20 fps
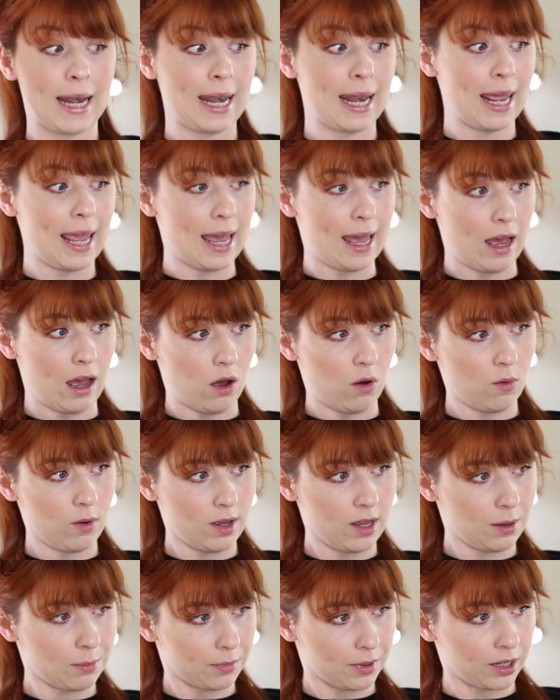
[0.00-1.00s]

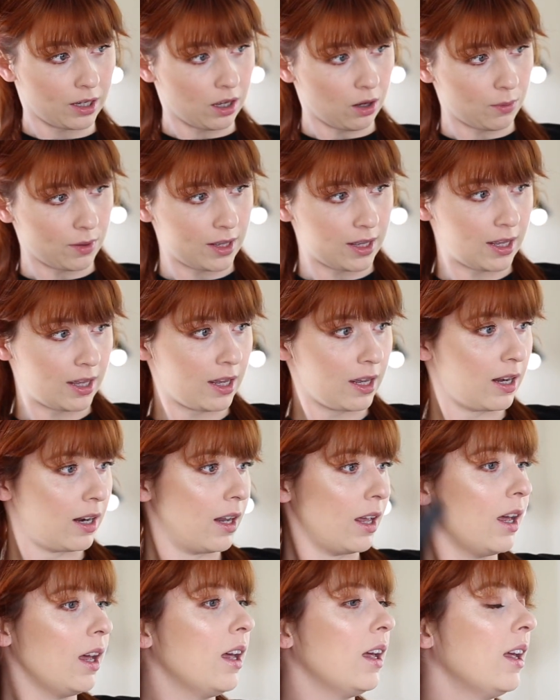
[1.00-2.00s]
now I'm gonna go
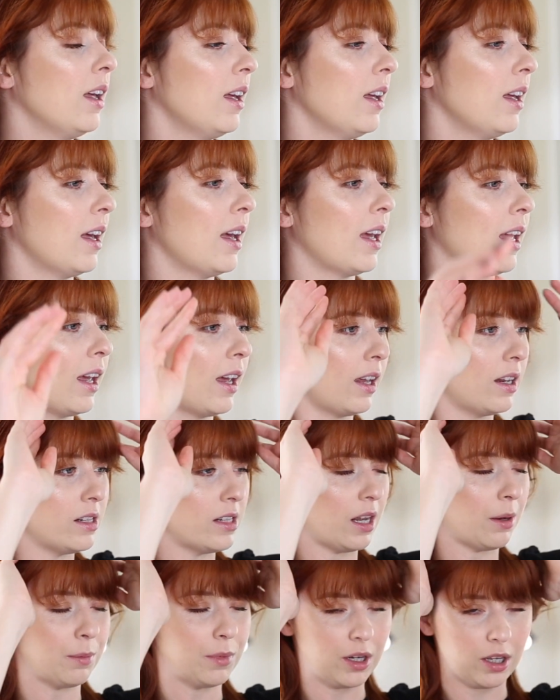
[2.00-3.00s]
in
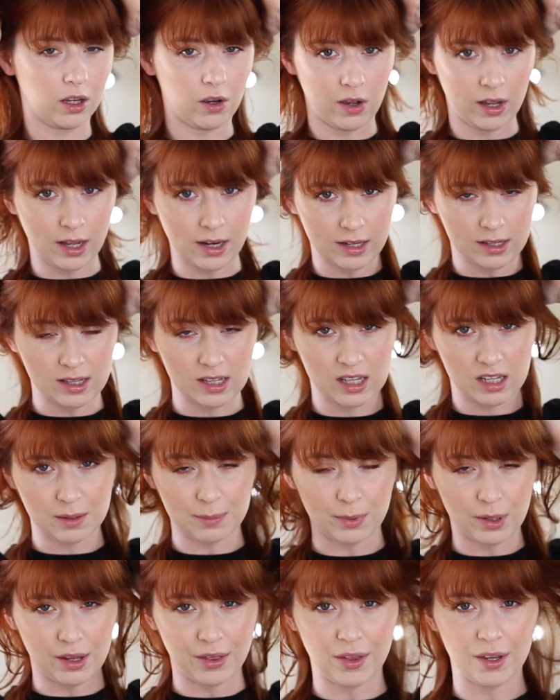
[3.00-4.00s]
and I'm gonna go ahead and
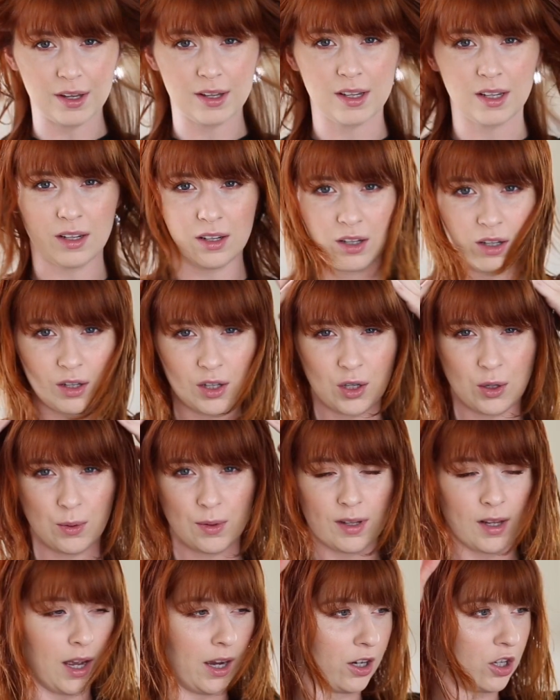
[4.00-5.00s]
split this into 2
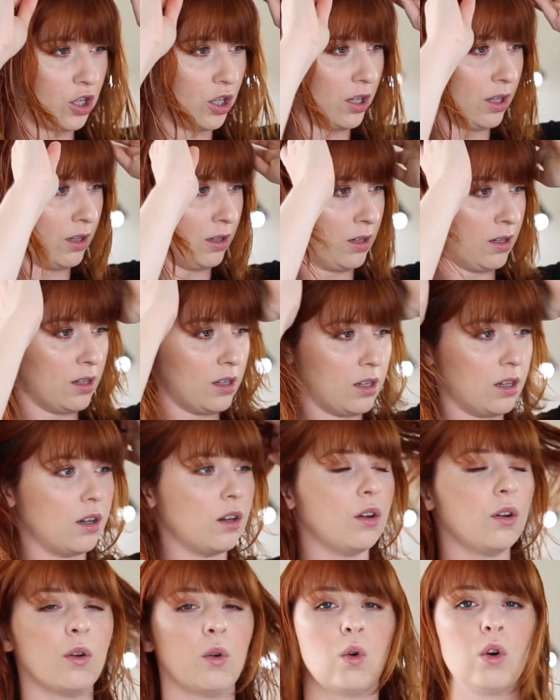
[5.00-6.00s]
sections.
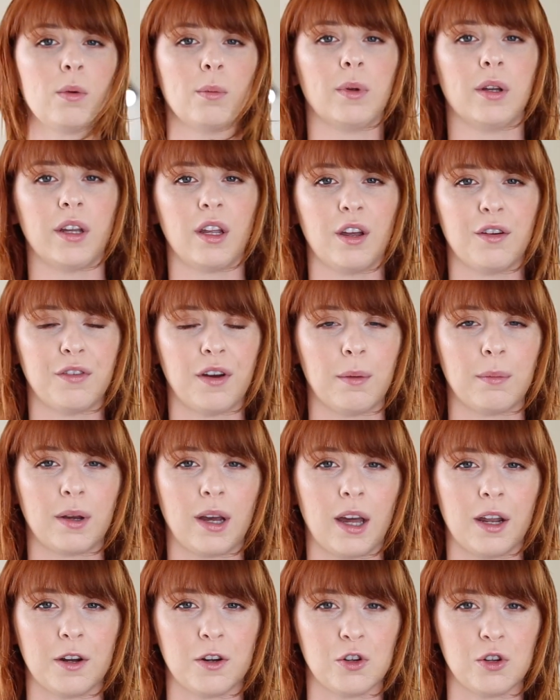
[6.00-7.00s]
Normally, if I'm
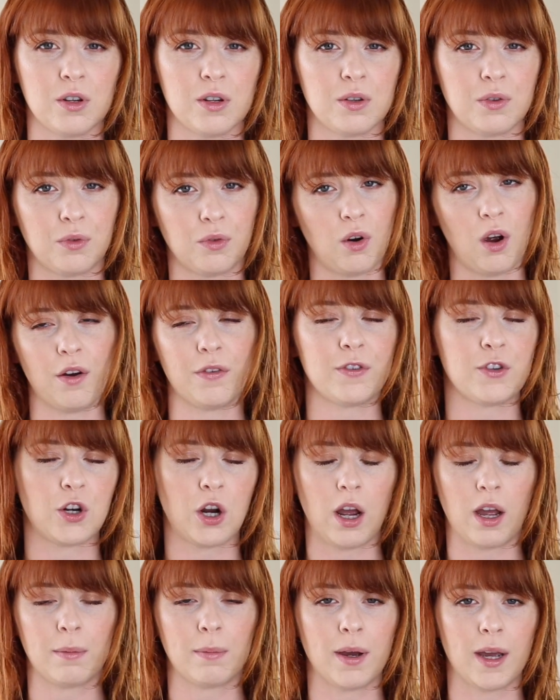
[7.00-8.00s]
kind of just rough
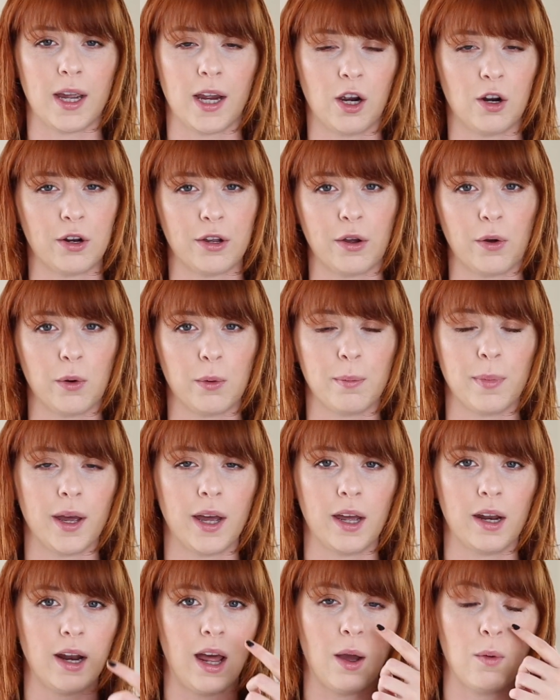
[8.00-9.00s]
drying my hair to go to
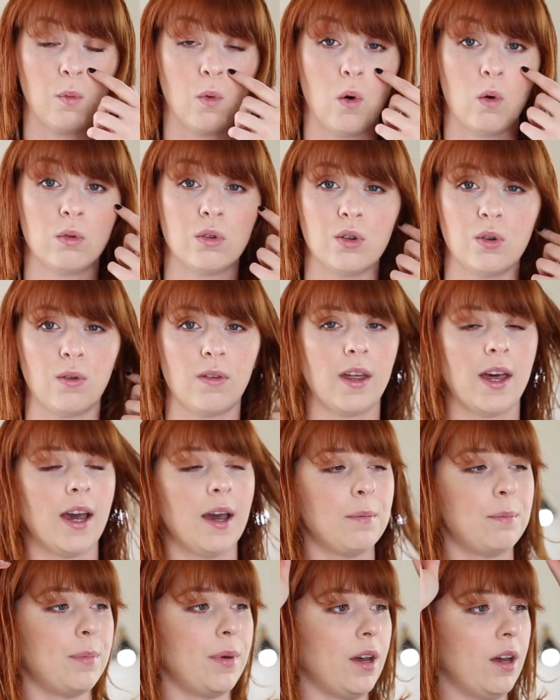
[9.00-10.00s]
bed, I won't do
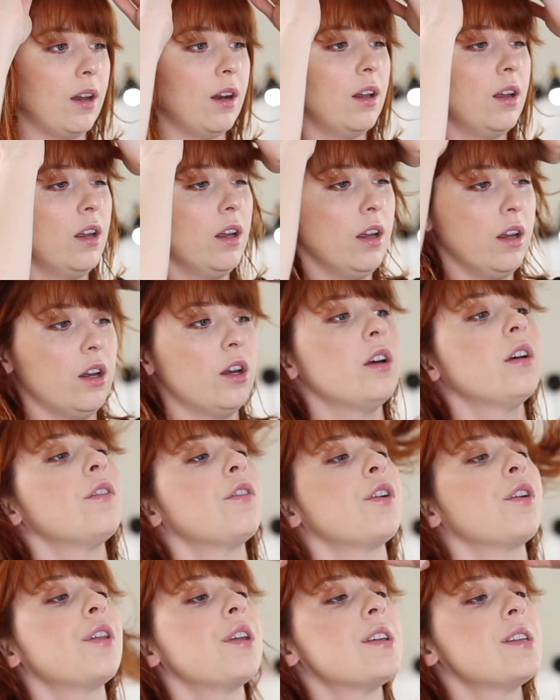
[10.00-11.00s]
that, but
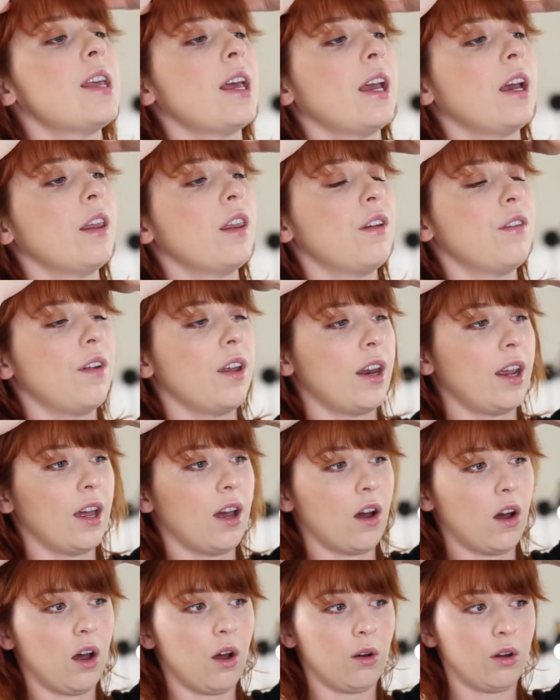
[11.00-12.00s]
for the sake of the
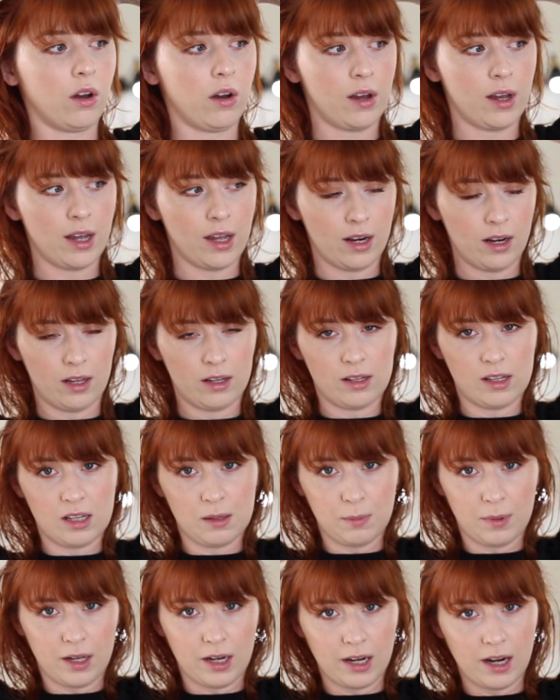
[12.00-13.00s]
video, I'll go ahead and
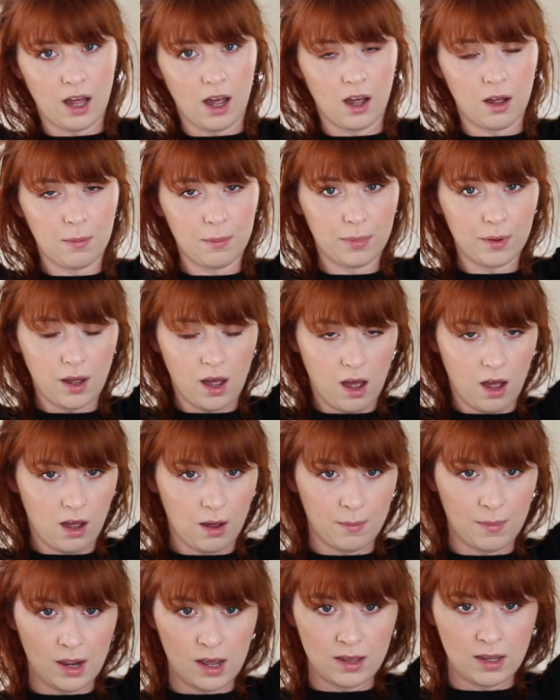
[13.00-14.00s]
split it up,
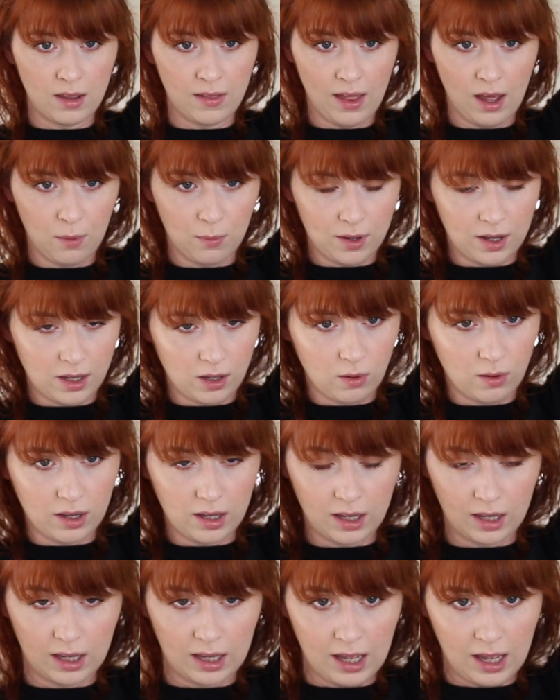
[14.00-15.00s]
and then that way you
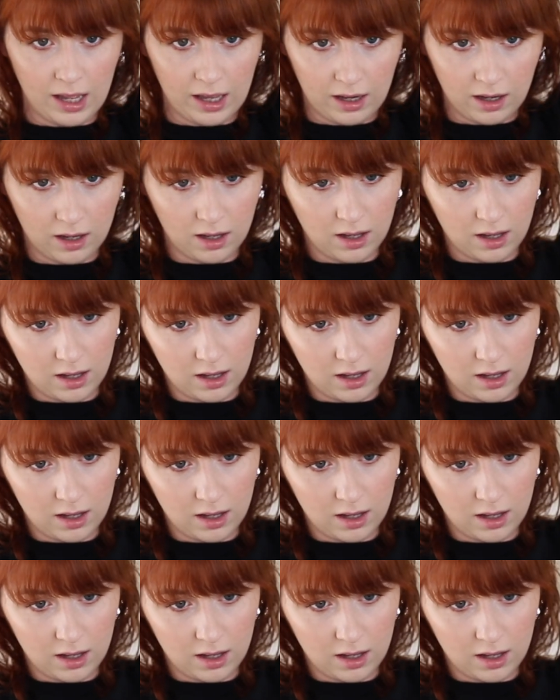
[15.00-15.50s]
can get,